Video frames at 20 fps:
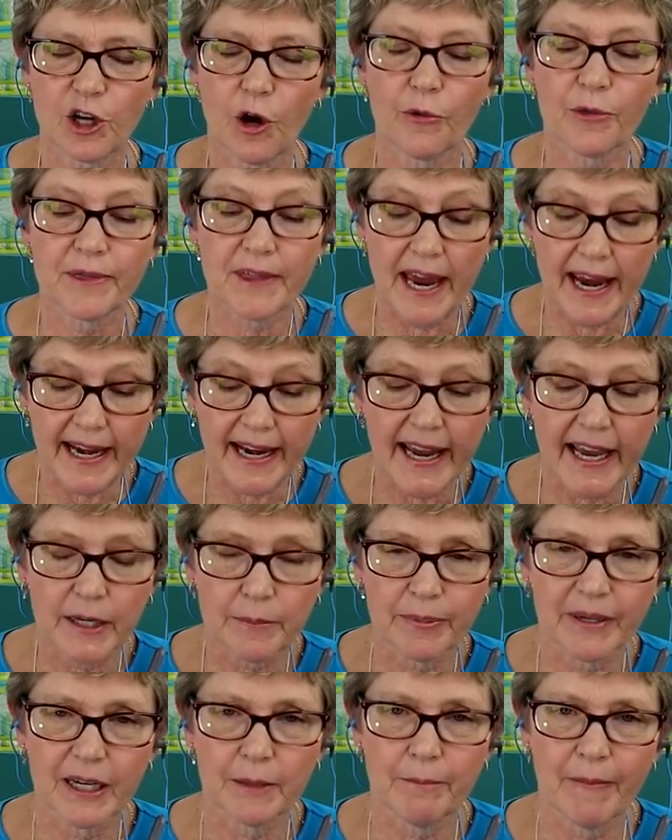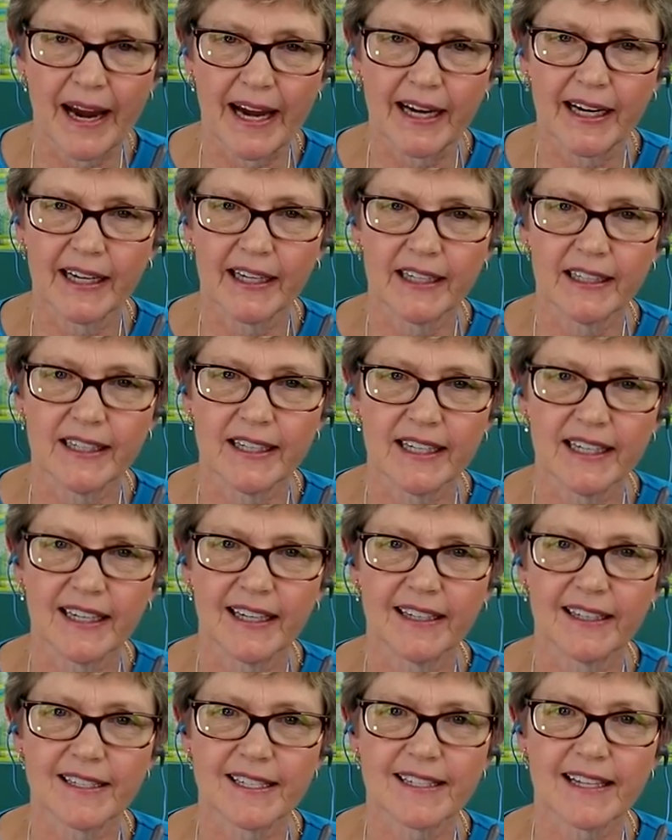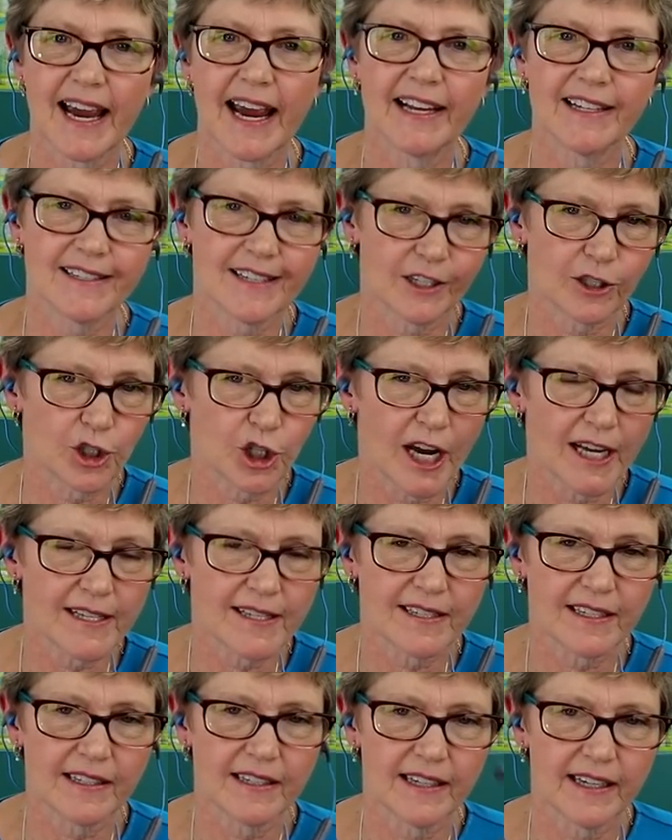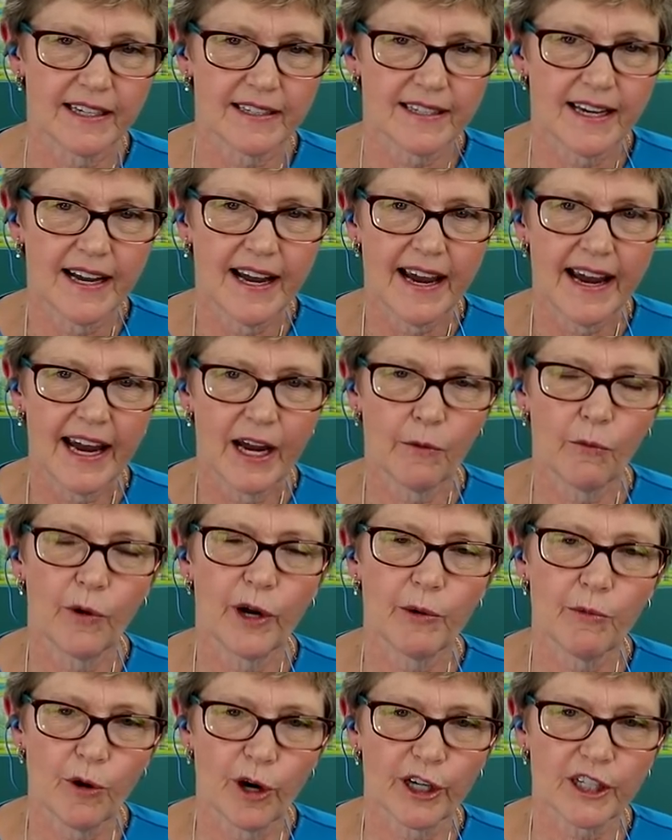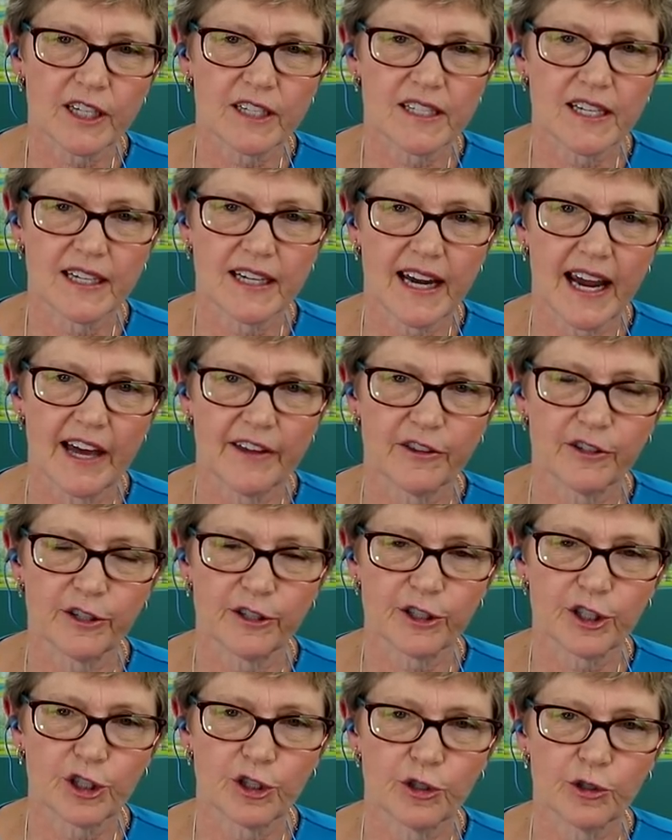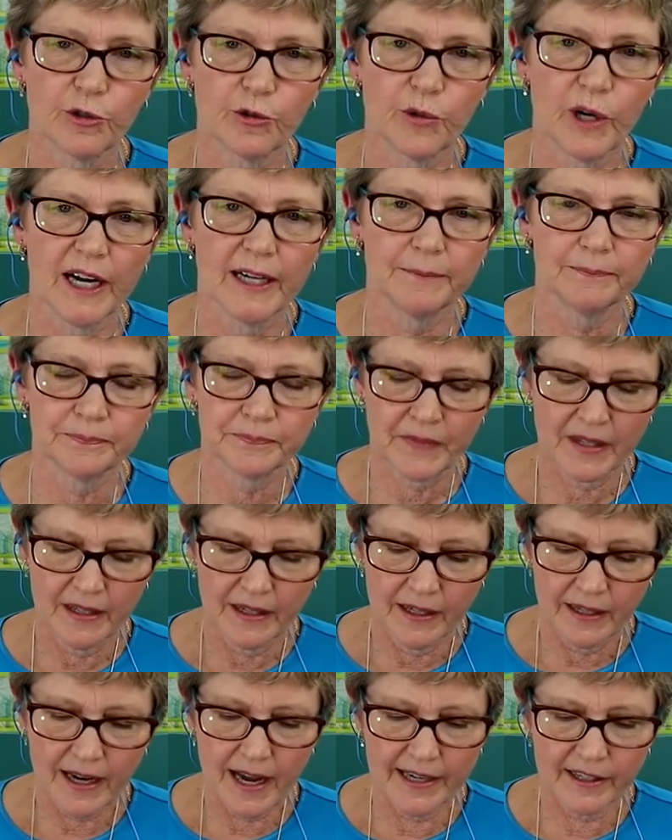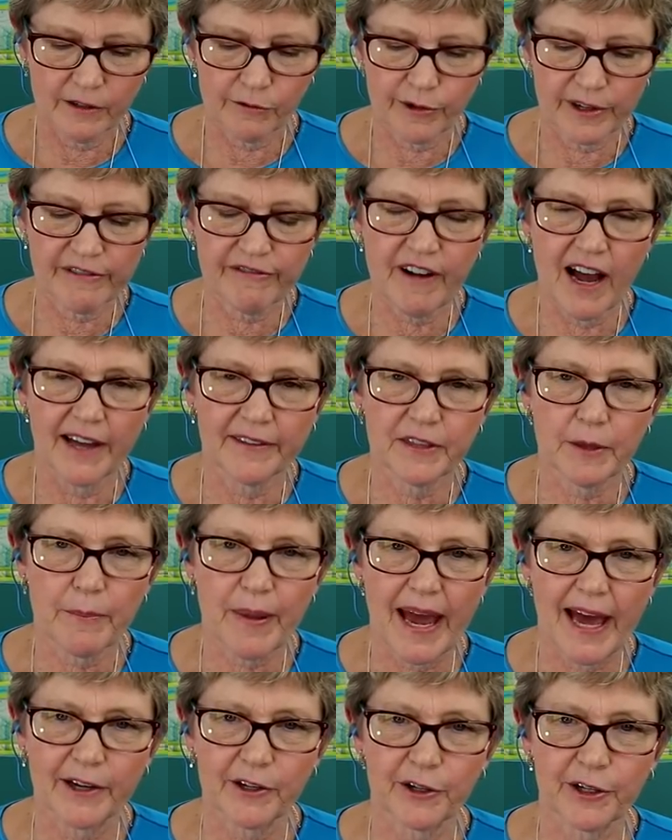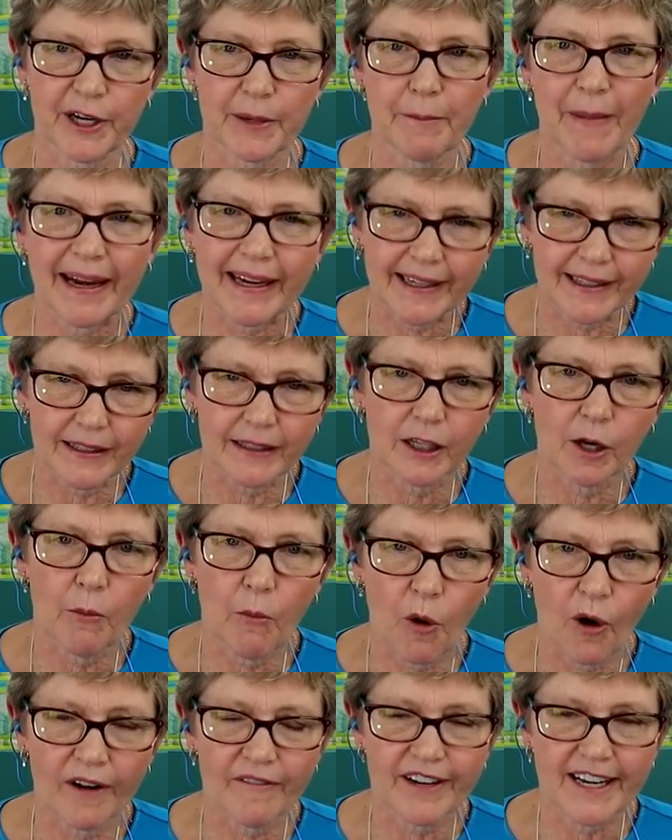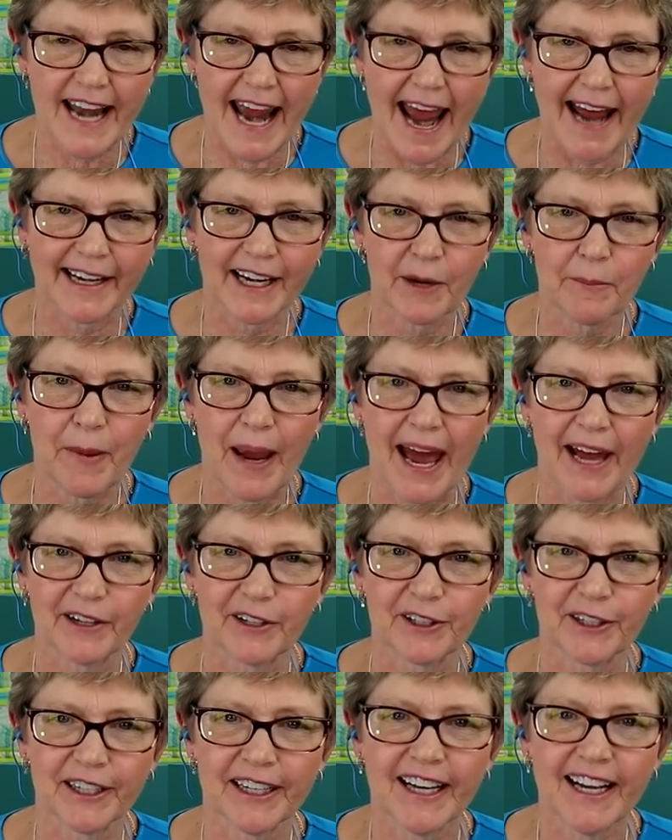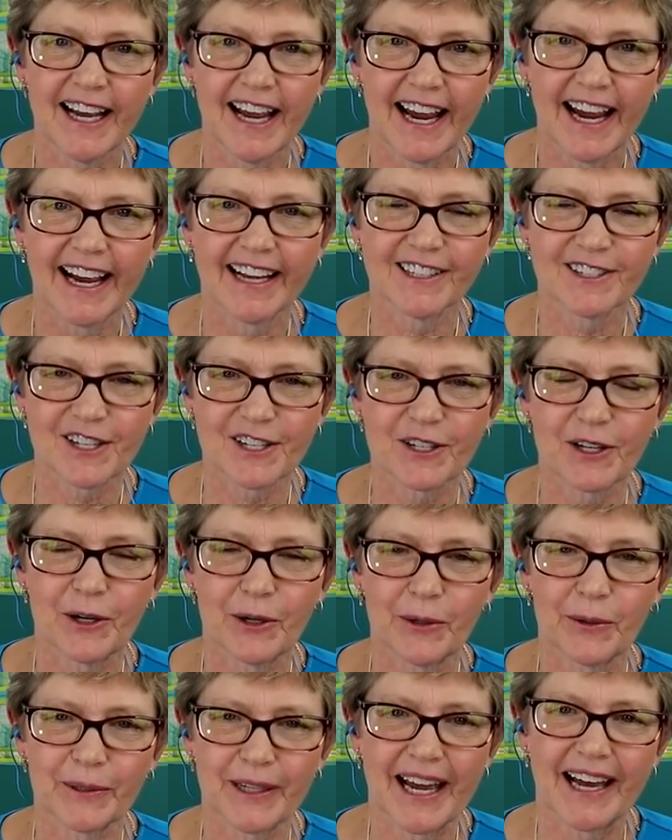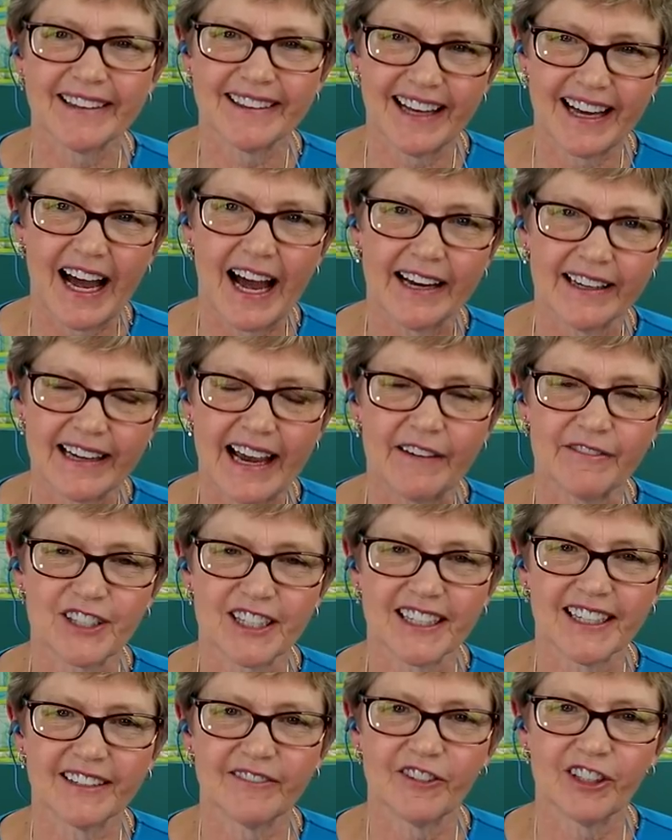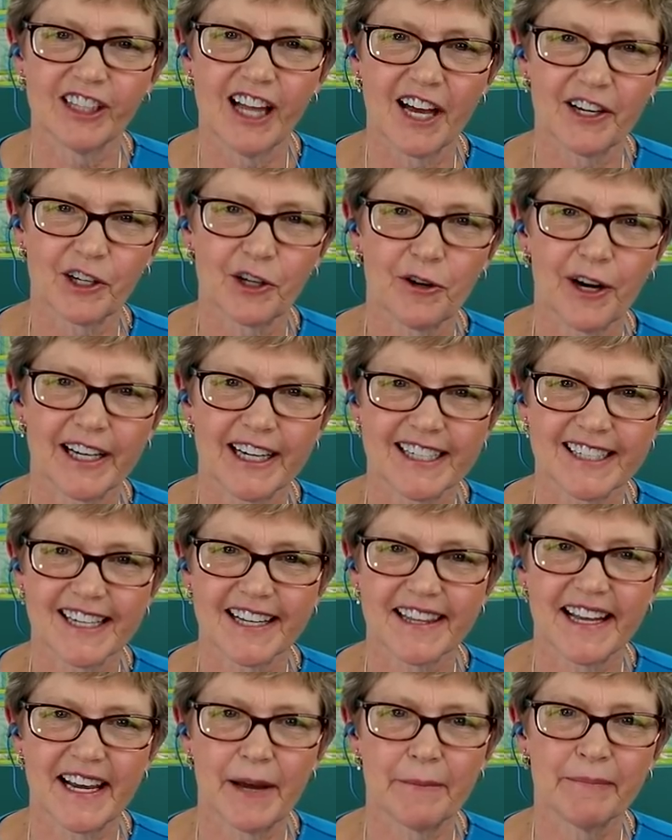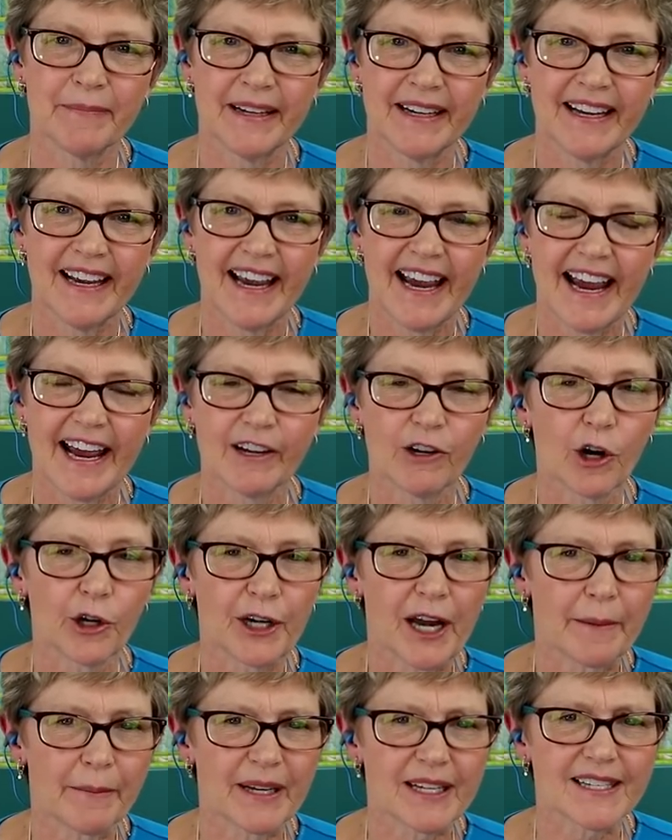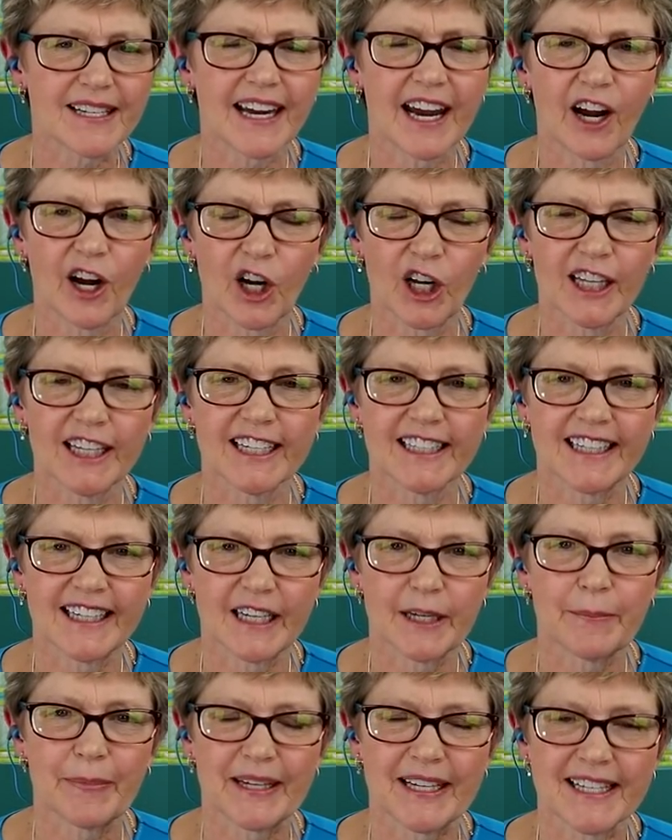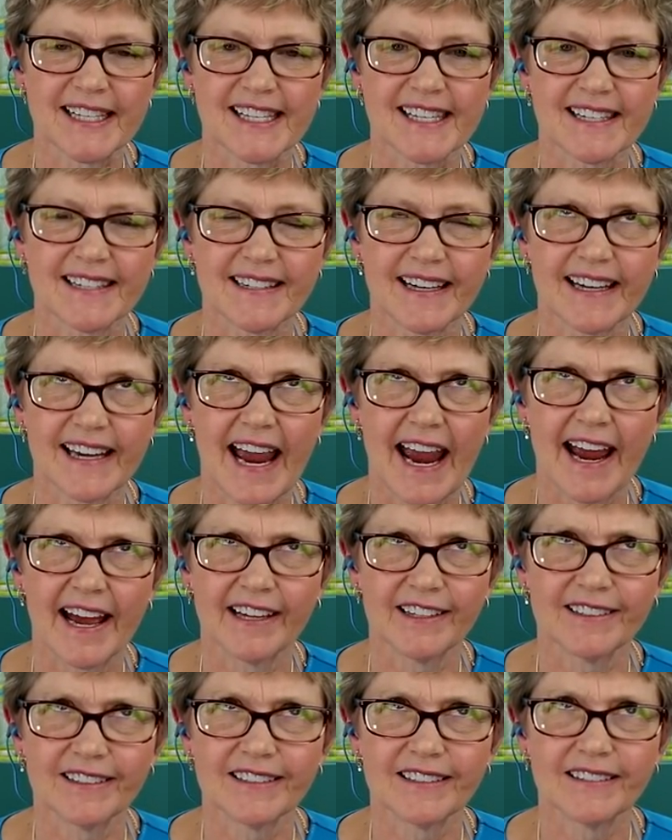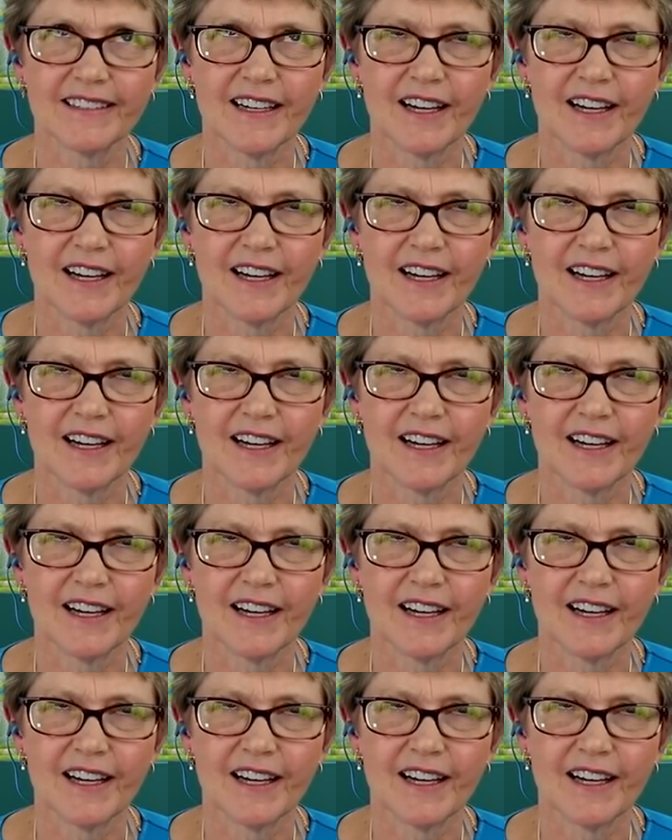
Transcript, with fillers: so they had been making these and suggested it and we worked together to um, kind of refine the pattern and make it a little more of an annie pattern and so yeah i have to give a lot of credit to them and her name is carolyn gibbons and